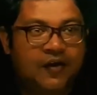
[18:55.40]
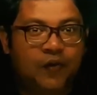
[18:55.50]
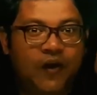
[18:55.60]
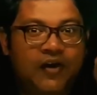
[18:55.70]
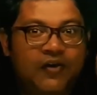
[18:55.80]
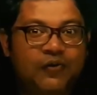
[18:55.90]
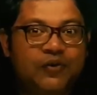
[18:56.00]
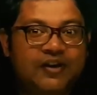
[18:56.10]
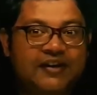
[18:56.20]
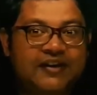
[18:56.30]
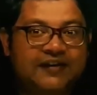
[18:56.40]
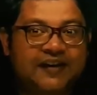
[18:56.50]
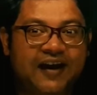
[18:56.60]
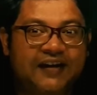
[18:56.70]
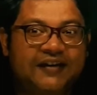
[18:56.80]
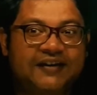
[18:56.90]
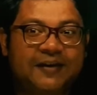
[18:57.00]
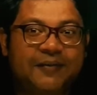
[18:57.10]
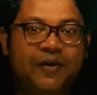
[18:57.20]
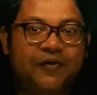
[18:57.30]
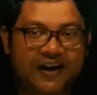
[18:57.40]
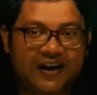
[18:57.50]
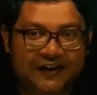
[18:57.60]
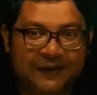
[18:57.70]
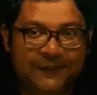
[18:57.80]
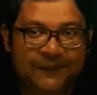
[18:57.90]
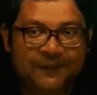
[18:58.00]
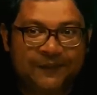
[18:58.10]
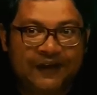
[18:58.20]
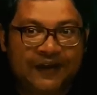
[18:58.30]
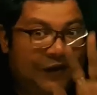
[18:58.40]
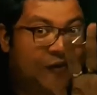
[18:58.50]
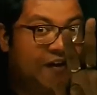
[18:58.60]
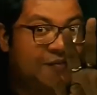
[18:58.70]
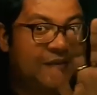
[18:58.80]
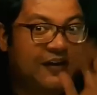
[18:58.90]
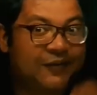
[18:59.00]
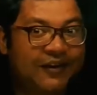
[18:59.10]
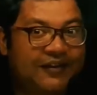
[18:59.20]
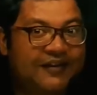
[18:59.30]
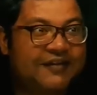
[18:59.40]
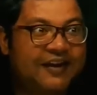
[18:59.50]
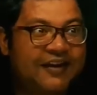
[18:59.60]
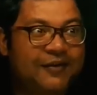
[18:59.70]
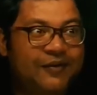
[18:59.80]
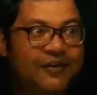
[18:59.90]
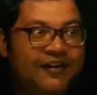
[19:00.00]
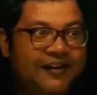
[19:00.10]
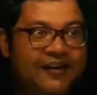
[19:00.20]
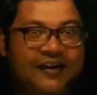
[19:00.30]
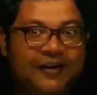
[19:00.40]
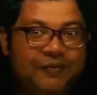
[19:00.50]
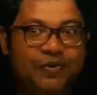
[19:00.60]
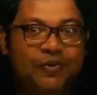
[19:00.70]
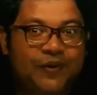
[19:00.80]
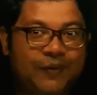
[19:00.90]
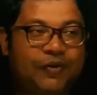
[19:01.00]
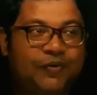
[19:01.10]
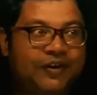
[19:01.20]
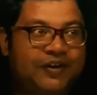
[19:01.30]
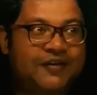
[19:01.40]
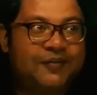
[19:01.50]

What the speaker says: One who eats at the table of another. Now, let me explain this, then you will come to know about what is the